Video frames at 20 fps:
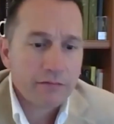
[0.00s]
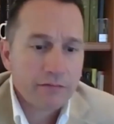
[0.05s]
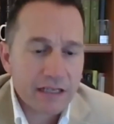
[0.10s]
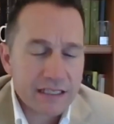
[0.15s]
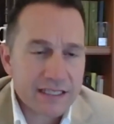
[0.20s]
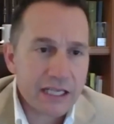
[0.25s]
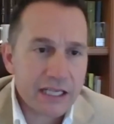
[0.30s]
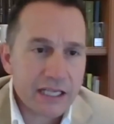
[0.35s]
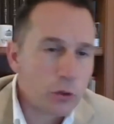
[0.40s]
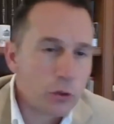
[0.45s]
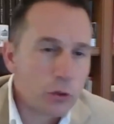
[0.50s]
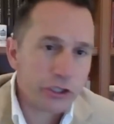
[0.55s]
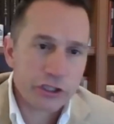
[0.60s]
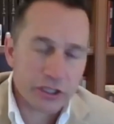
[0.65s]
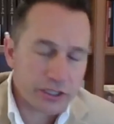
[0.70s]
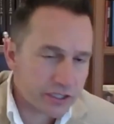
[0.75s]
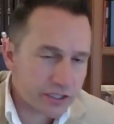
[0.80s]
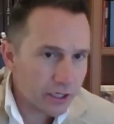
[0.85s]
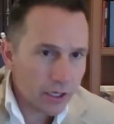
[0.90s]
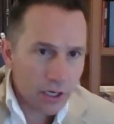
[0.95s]
Let's say you could
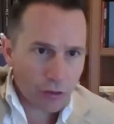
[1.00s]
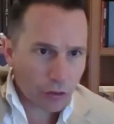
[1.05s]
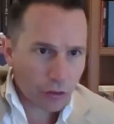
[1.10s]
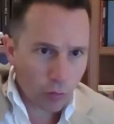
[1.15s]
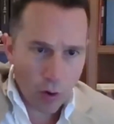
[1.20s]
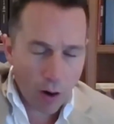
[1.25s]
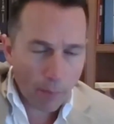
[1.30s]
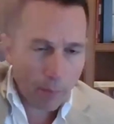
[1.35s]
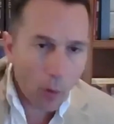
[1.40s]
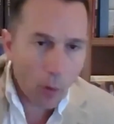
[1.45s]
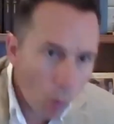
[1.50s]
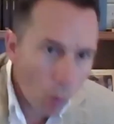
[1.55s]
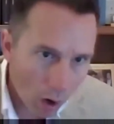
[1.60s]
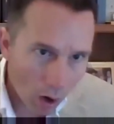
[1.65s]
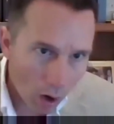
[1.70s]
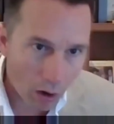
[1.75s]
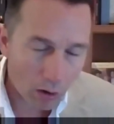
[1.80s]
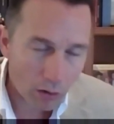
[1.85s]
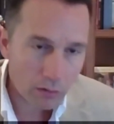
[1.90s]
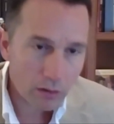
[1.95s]
just throw up a
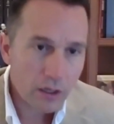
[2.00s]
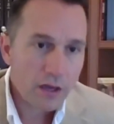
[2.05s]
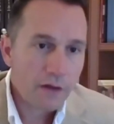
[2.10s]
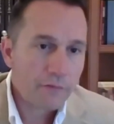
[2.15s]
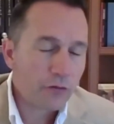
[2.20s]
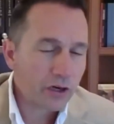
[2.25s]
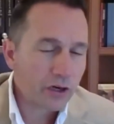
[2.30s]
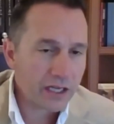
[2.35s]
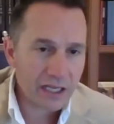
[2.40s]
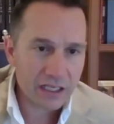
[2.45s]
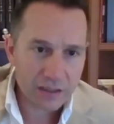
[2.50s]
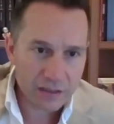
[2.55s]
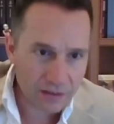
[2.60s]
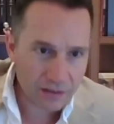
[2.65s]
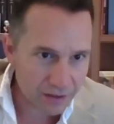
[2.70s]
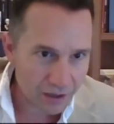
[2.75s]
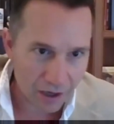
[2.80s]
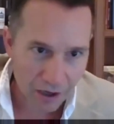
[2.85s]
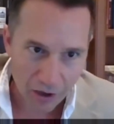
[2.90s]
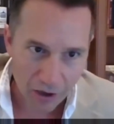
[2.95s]
wall, forget
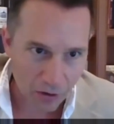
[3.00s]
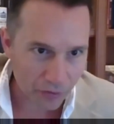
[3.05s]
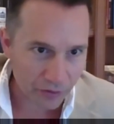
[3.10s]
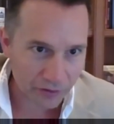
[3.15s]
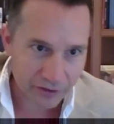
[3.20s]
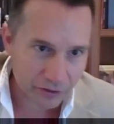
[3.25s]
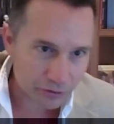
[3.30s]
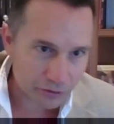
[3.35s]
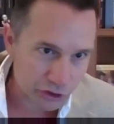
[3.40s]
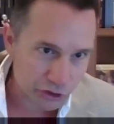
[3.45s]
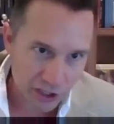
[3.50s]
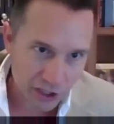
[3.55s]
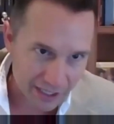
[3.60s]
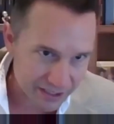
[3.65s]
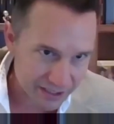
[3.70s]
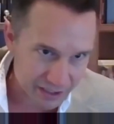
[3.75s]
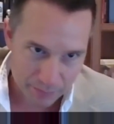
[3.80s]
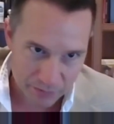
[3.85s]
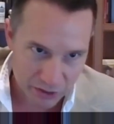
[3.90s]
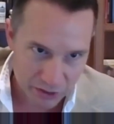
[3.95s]
uh, all the little
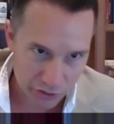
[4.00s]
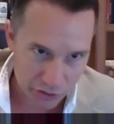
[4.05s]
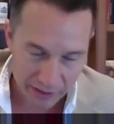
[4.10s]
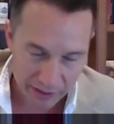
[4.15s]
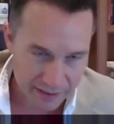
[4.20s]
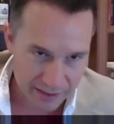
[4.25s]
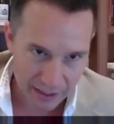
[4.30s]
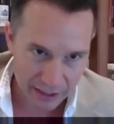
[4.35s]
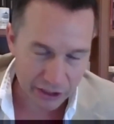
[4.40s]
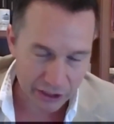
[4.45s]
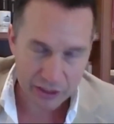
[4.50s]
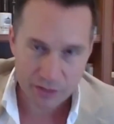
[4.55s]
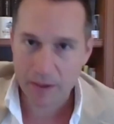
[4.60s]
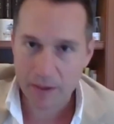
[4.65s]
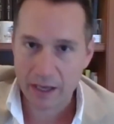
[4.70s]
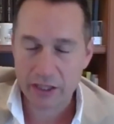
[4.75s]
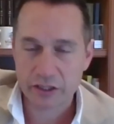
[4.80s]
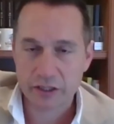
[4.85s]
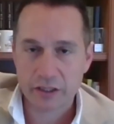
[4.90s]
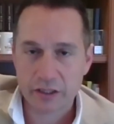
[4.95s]
customs tricks I just
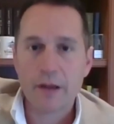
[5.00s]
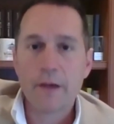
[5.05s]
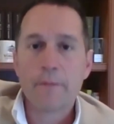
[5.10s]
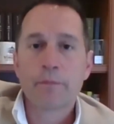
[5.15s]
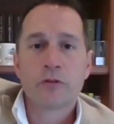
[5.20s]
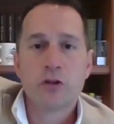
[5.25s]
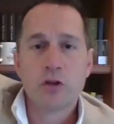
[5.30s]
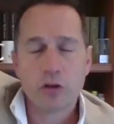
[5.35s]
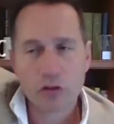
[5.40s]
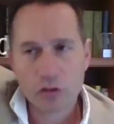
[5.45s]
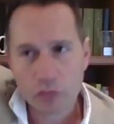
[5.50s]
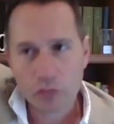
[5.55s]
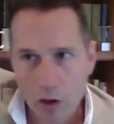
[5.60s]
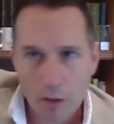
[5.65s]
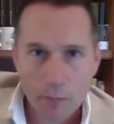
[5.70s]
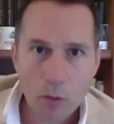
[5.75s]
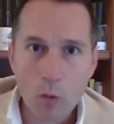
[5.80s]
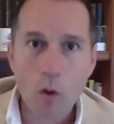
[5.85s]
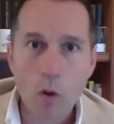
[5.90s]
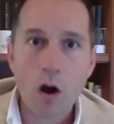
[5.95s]
mentioned. You can throw
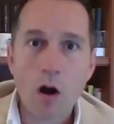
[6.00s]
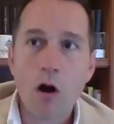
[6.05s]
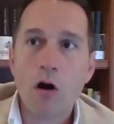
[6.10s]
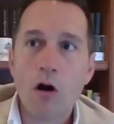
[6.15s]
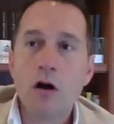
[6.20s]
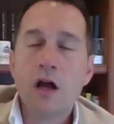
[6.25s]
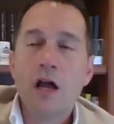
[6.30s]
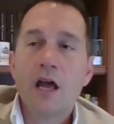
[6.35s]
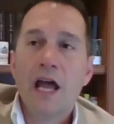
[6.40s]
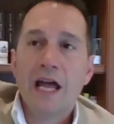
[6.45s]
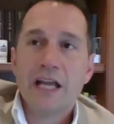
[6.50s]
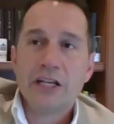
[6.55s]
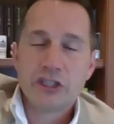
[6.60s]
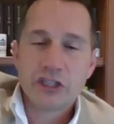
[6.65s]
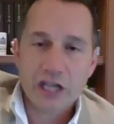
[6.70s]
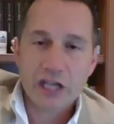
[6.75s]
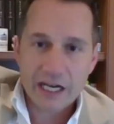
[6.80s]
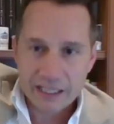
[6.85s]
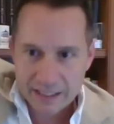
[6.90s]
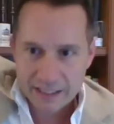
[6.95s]
up a wall and
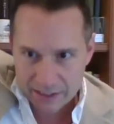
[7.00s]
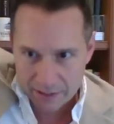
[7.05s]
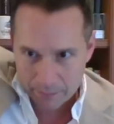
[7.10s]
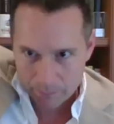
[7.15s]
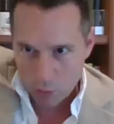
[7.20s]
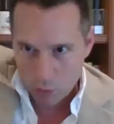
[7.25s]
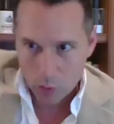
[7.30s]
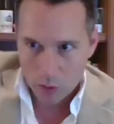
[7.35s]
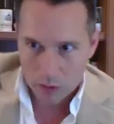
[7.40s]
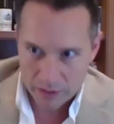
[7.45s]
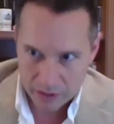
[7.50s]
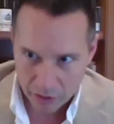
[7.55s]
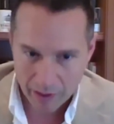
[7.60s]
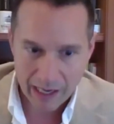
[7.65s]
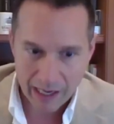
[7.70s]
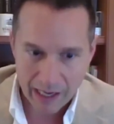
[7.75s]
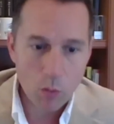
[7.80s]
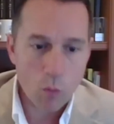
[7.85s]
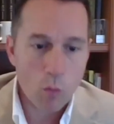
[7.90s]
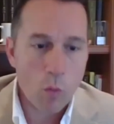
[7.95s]
Chinese imports are
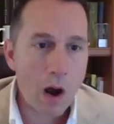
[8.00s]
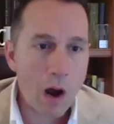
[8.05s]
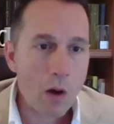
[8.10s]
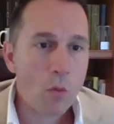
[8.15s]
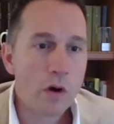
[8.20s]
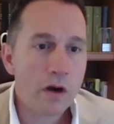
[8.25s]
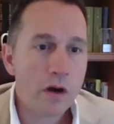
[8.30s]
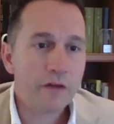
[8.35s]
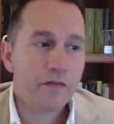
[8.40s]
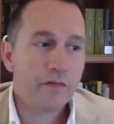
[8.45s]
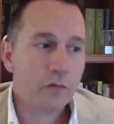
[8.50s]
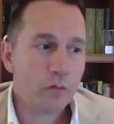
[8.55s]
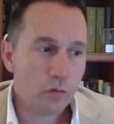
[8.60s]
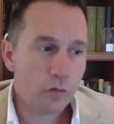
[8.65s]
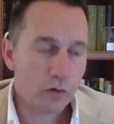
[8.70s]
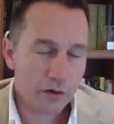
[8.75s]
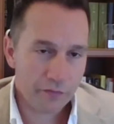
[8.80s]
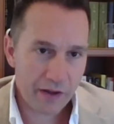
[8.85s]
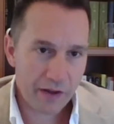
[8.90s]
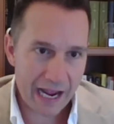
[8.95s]
out. What would have
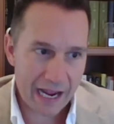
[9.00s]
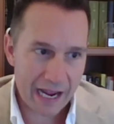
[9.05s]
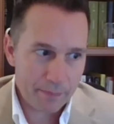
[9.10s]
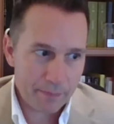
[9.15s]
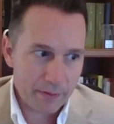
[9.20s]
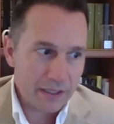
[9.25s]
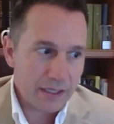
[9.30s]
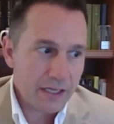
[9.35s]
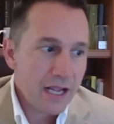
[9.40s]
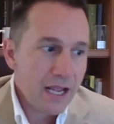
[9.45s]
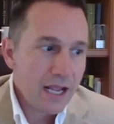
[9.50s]
would have happened?